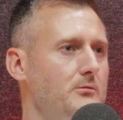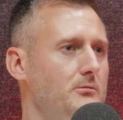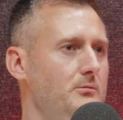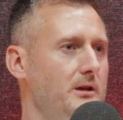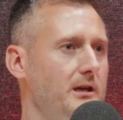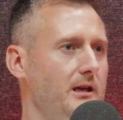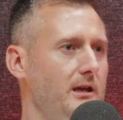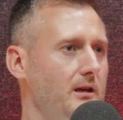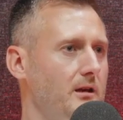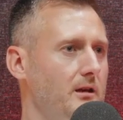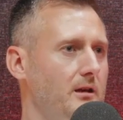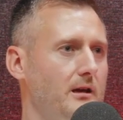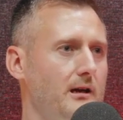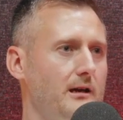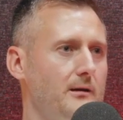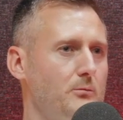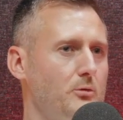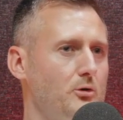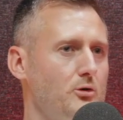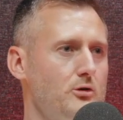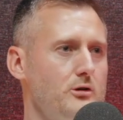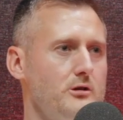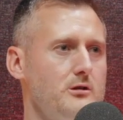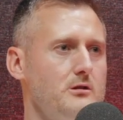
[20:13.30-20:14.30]
Mate, I'm
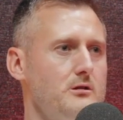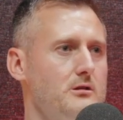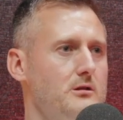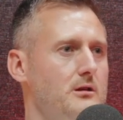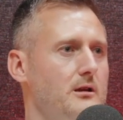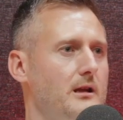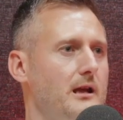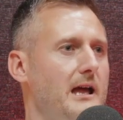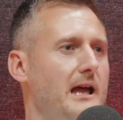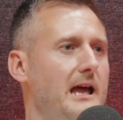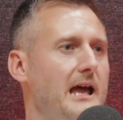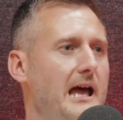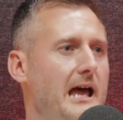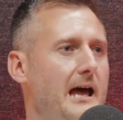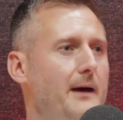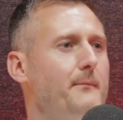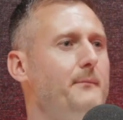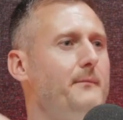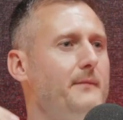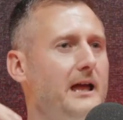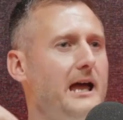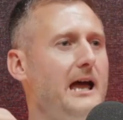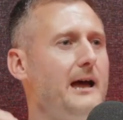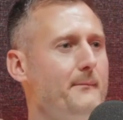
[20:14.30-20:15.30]
going,
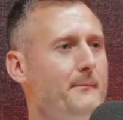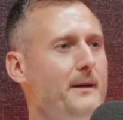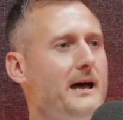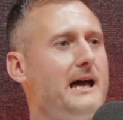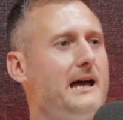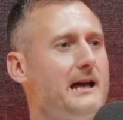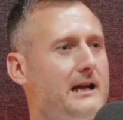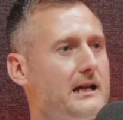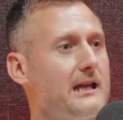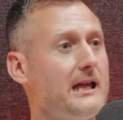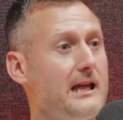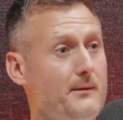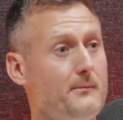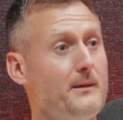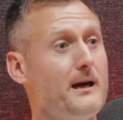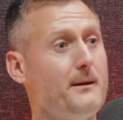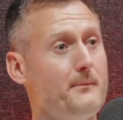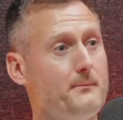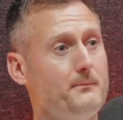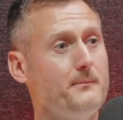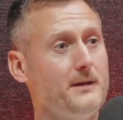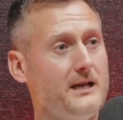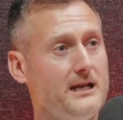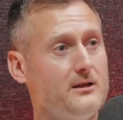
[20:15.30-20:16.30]
am I
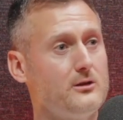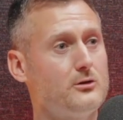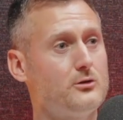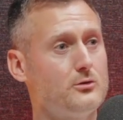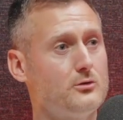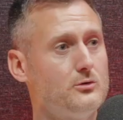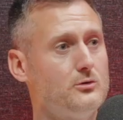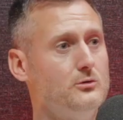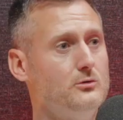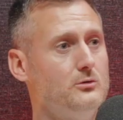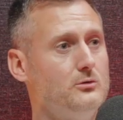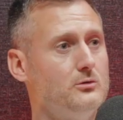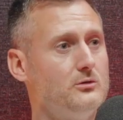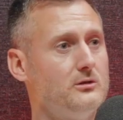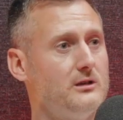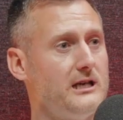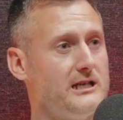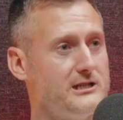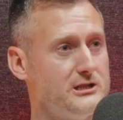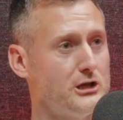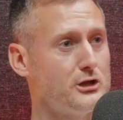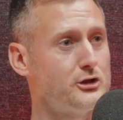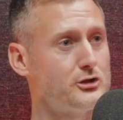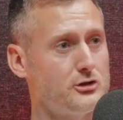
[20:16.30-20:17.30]
mental?
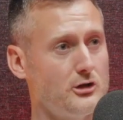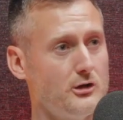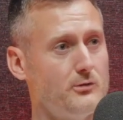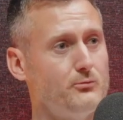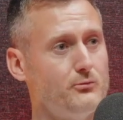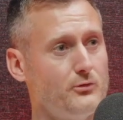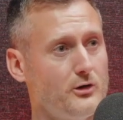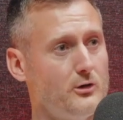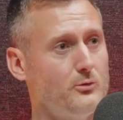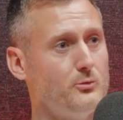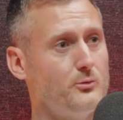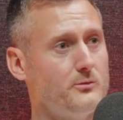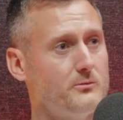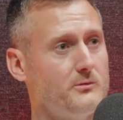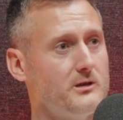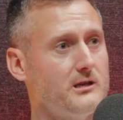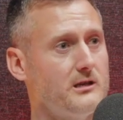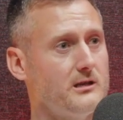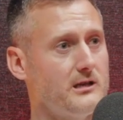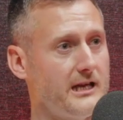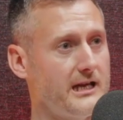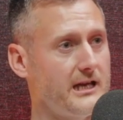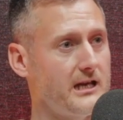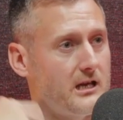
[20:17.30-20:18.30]
Is there something wrong with
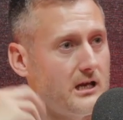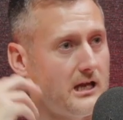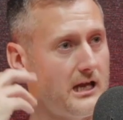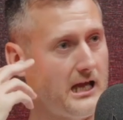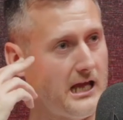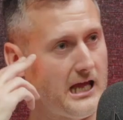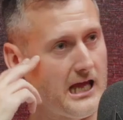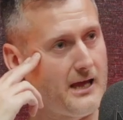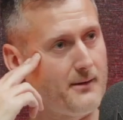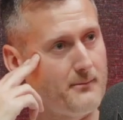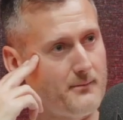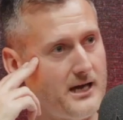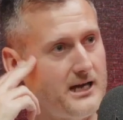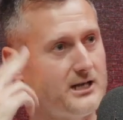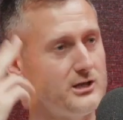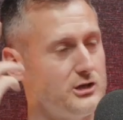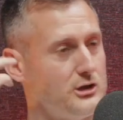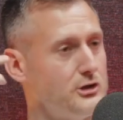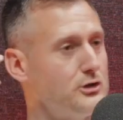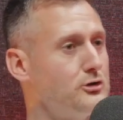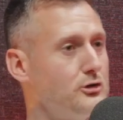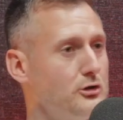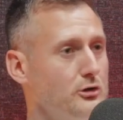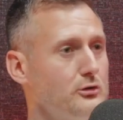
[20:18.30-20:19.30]
me? Like, am I
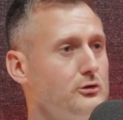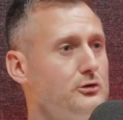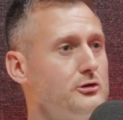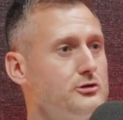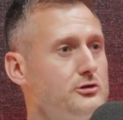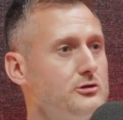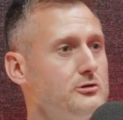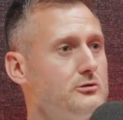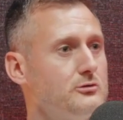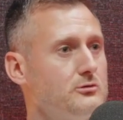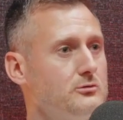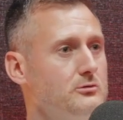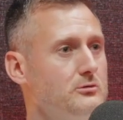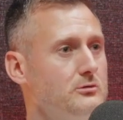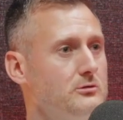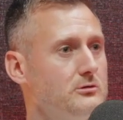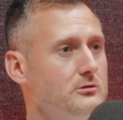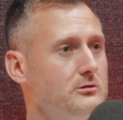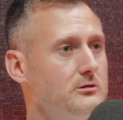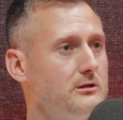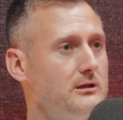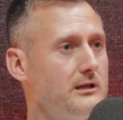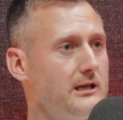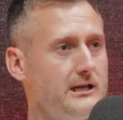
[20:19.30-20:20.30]
just delusional?
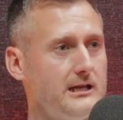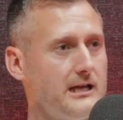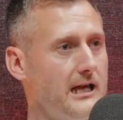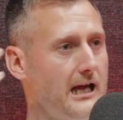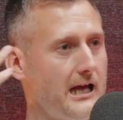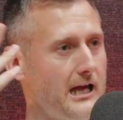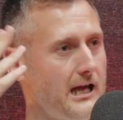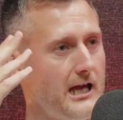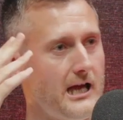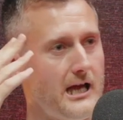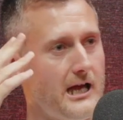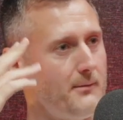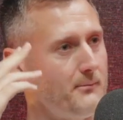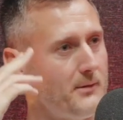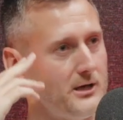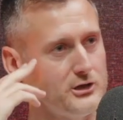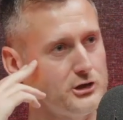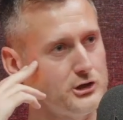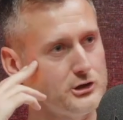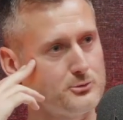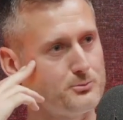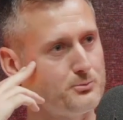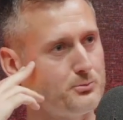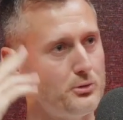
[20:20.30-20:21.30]
Am I
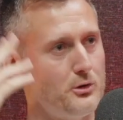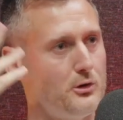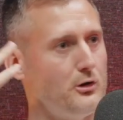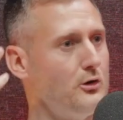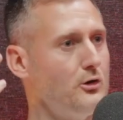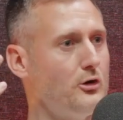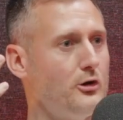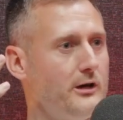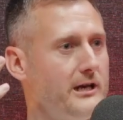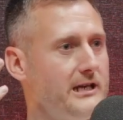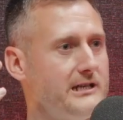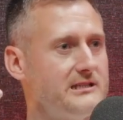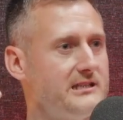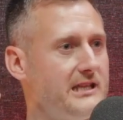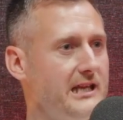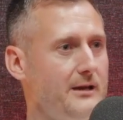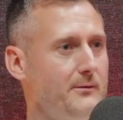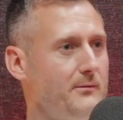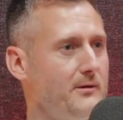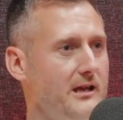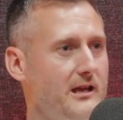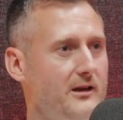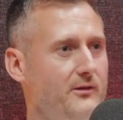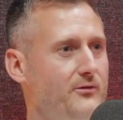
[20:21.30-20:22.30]
just putting all this
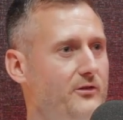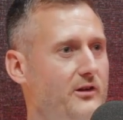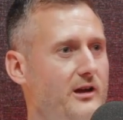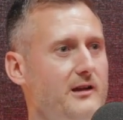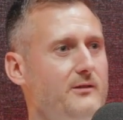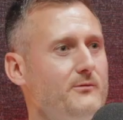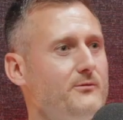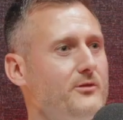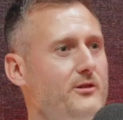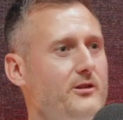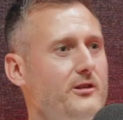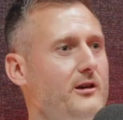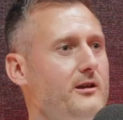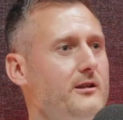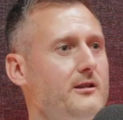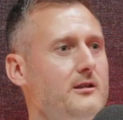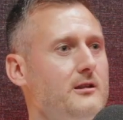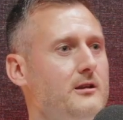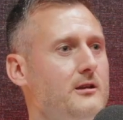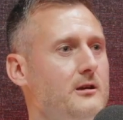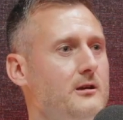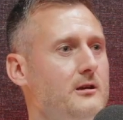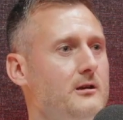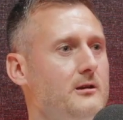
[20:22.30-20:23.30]
time and effort in for nothing?